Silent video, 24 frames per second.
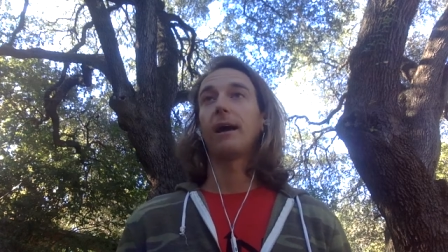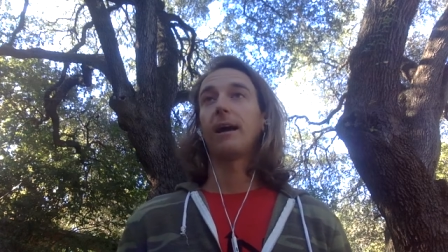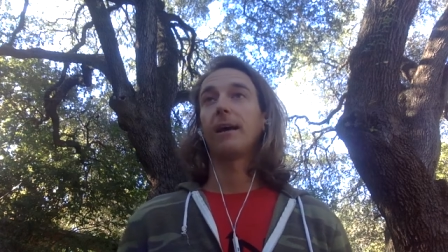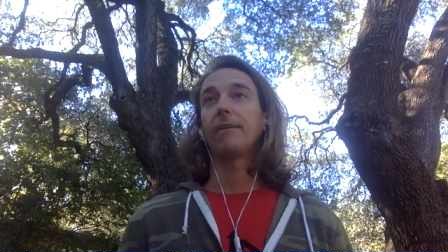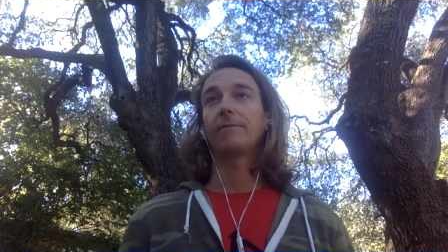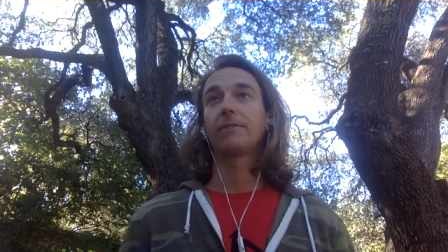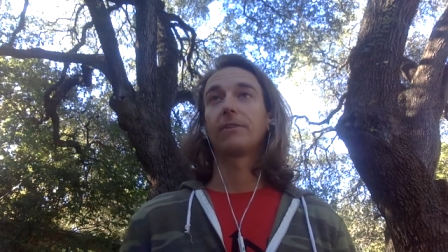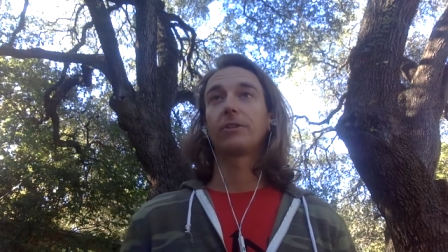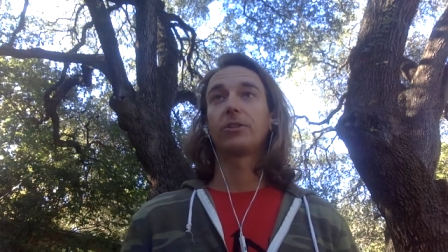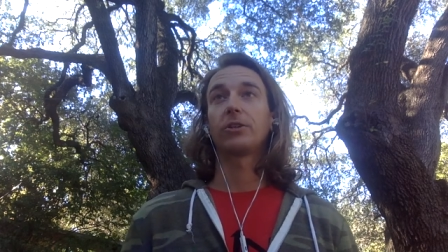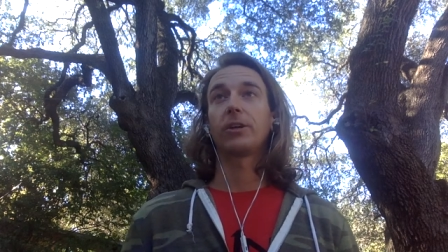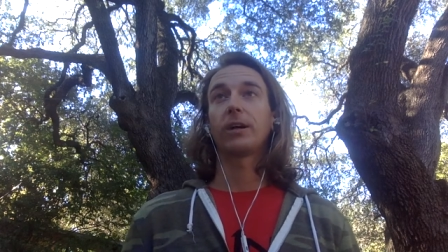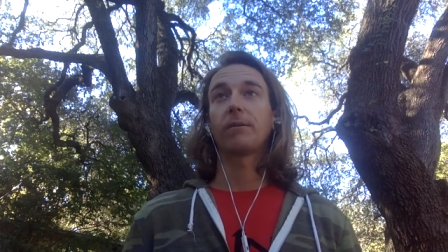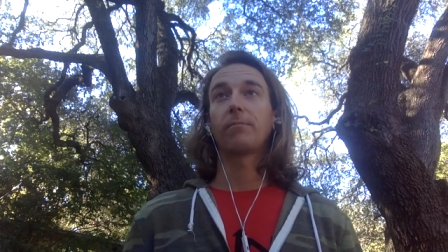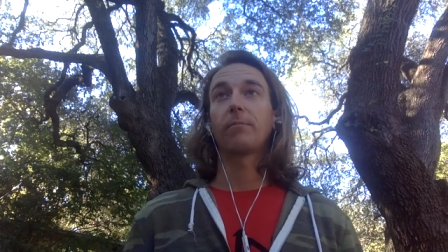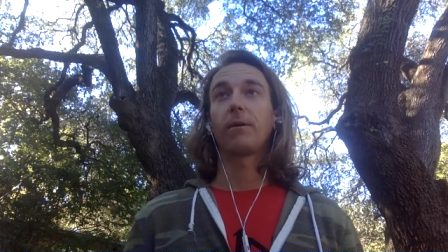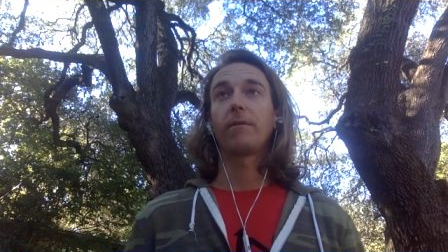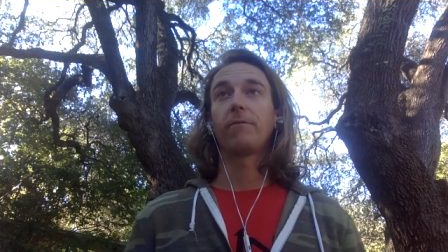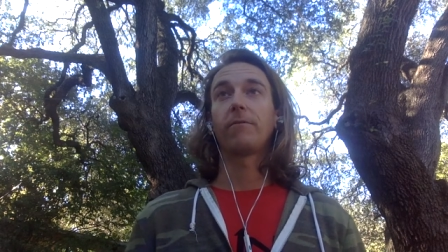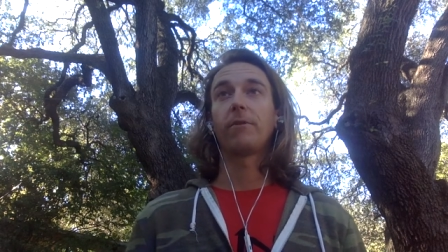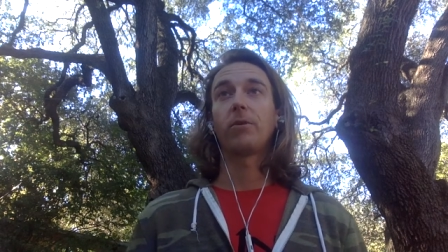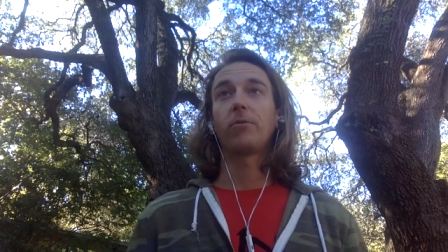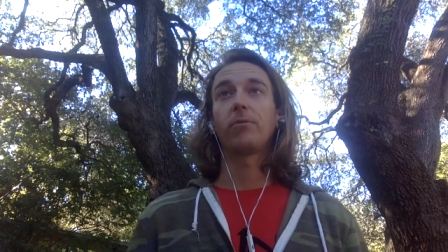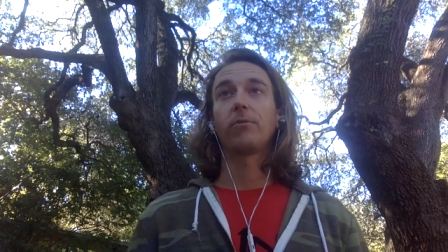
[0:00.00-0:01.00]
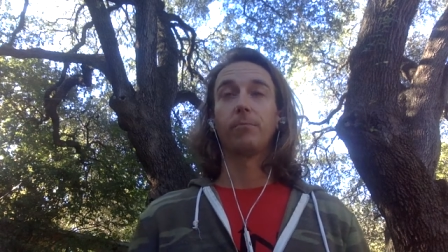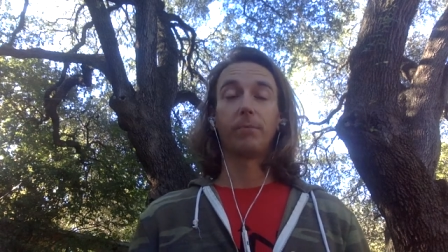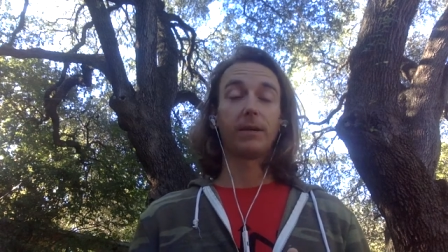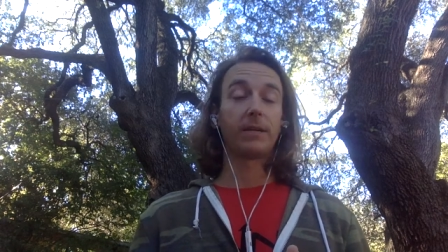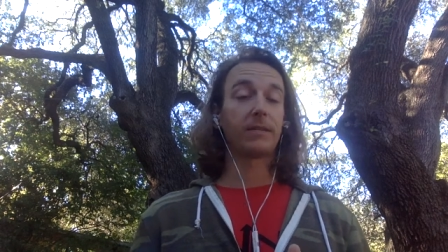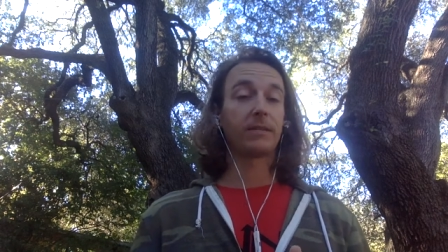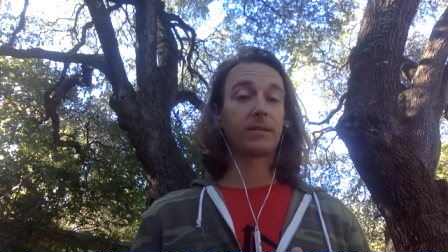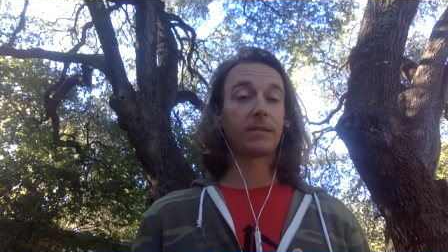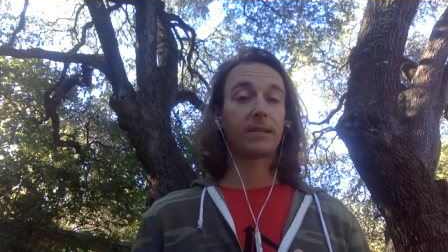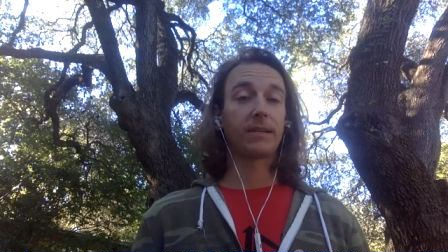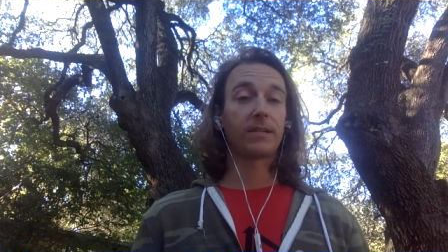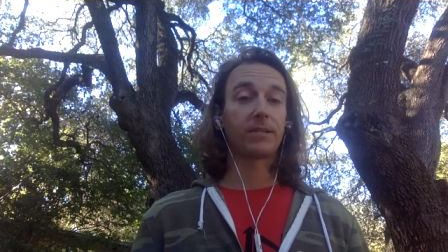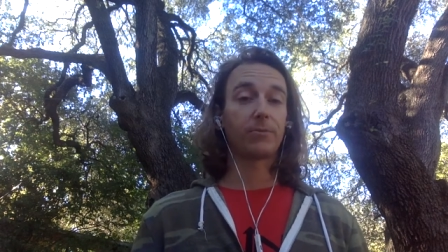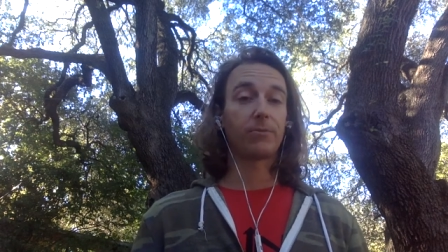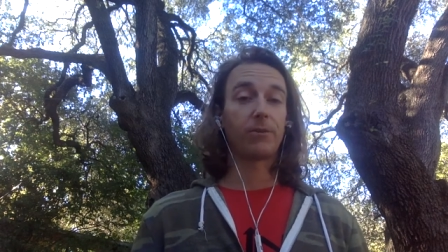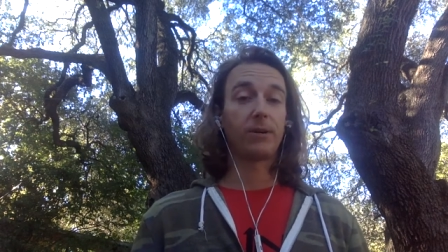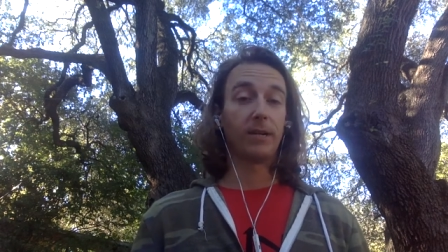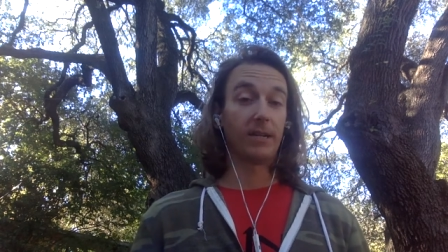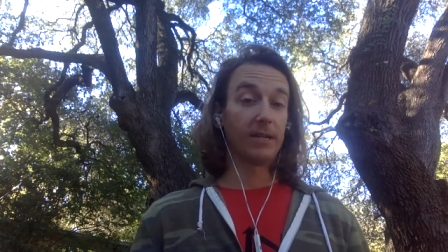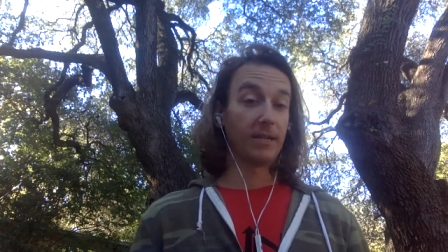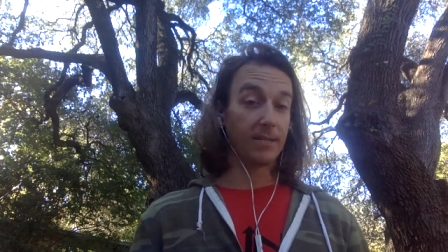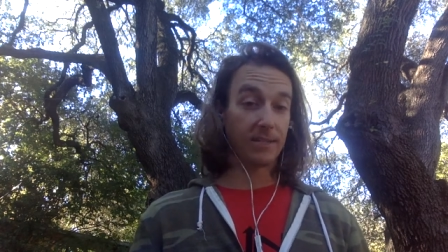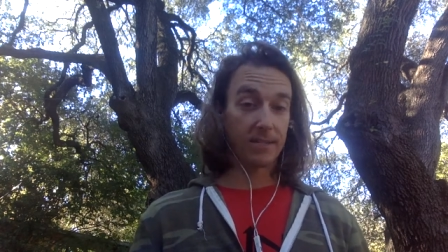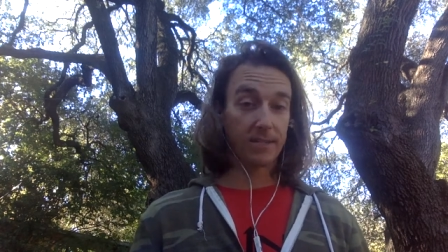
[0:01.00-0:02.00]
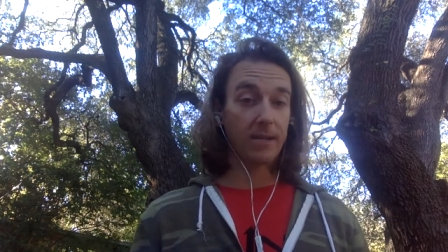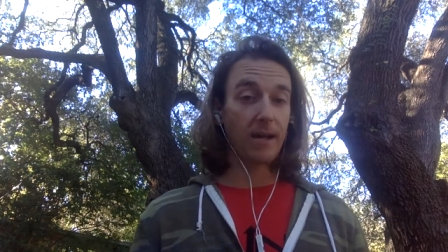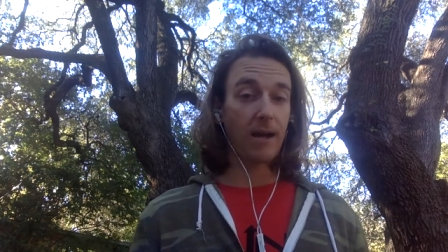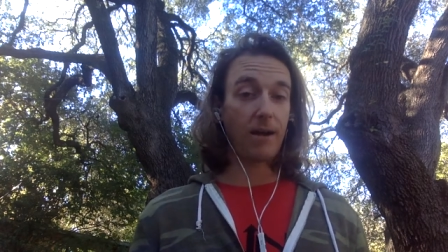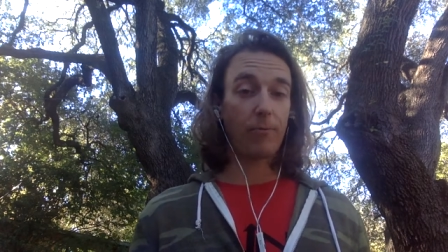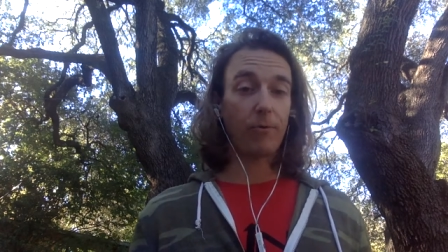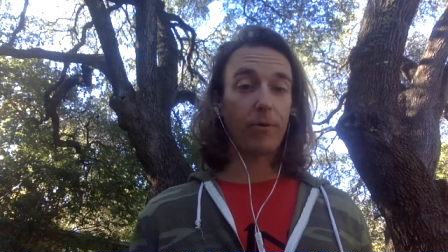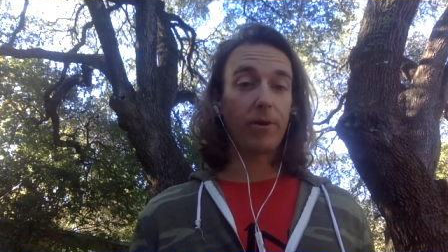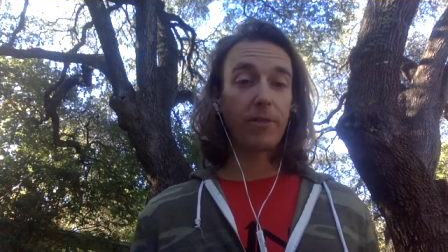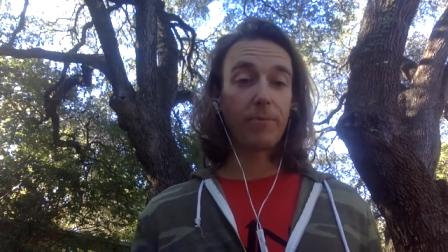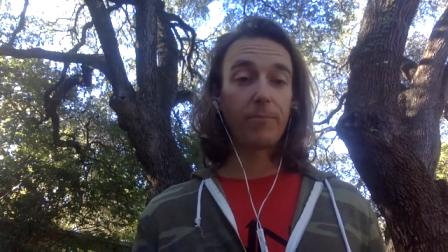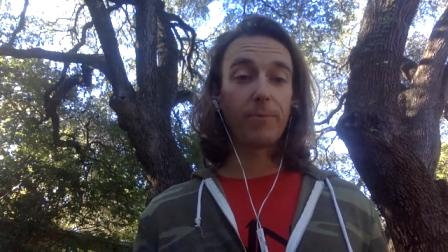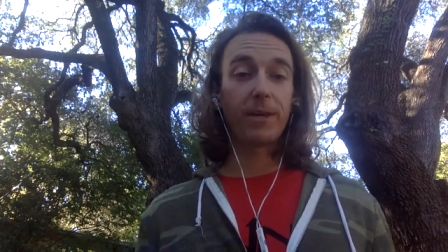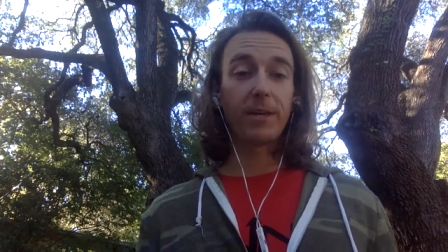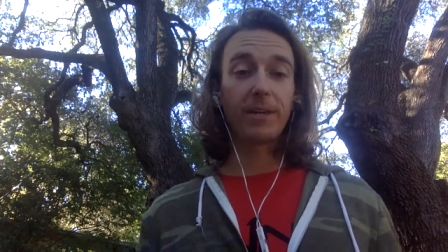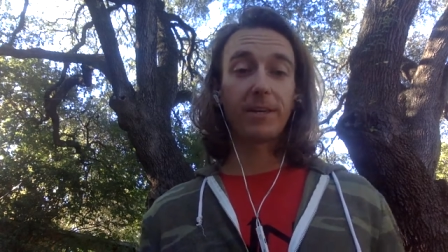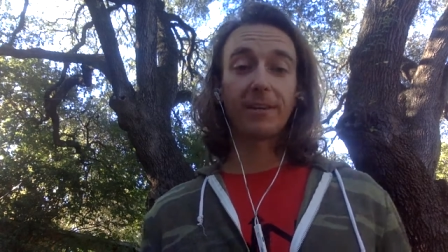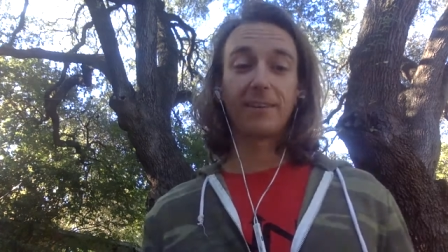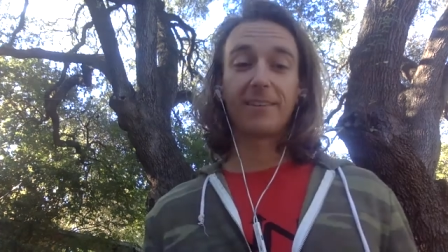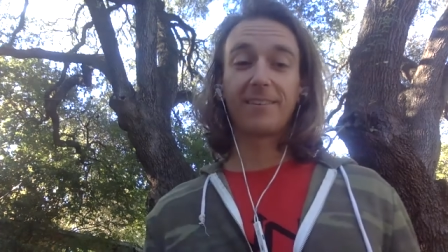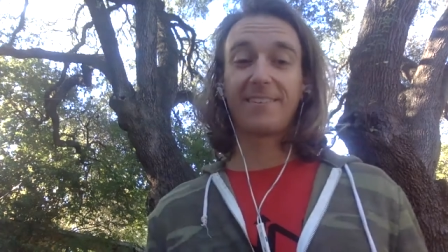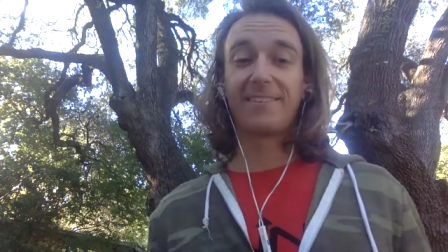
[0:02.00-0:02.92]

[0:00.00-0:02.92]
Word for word: have to check my phone because guess what? It's not with me.